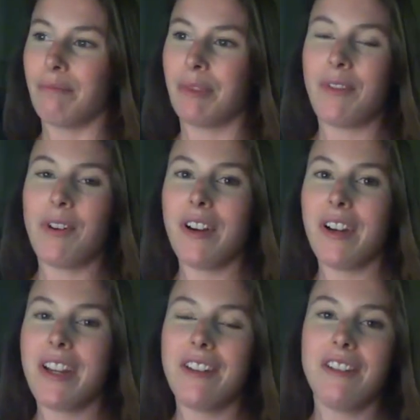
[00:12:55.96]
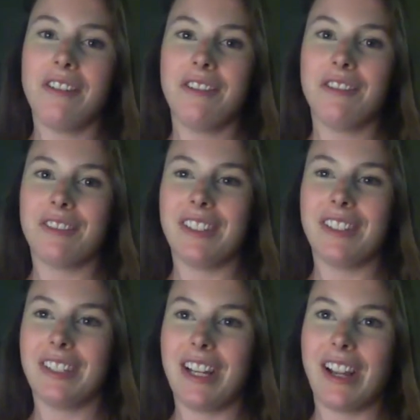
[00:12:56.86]
before you
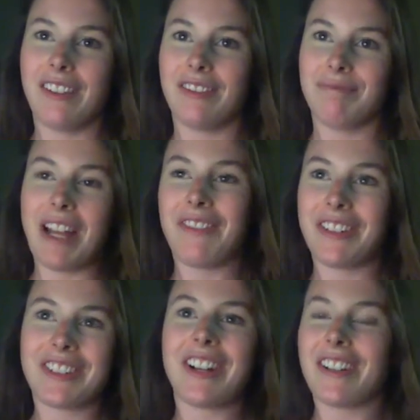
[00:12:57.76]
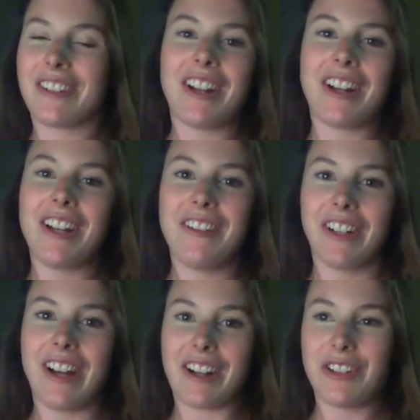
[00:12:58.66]
ever start studying for
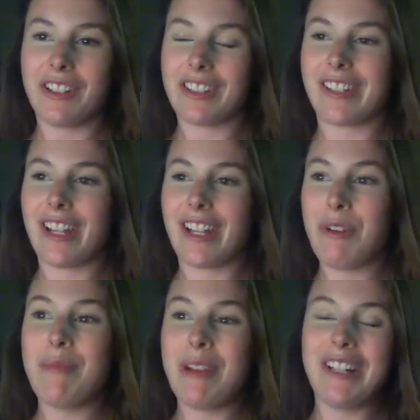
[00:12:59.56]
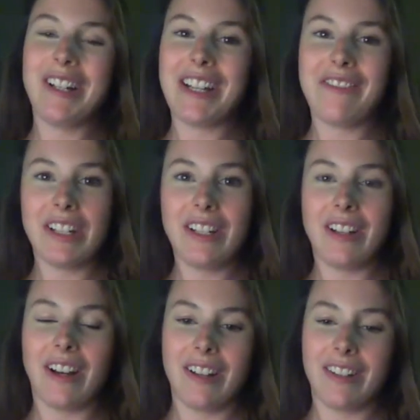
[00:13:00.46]
your actuarial exam, you may not
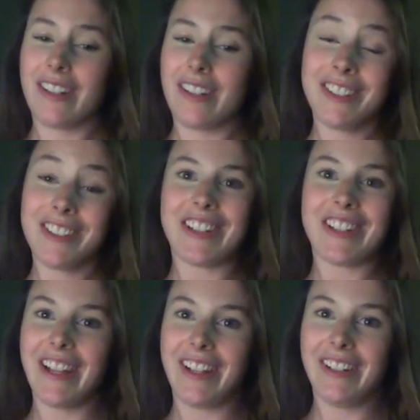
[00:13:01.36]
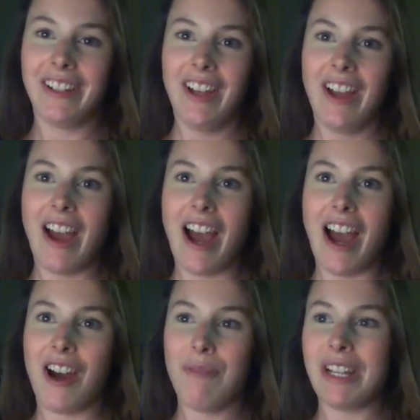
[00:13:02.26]
even understand how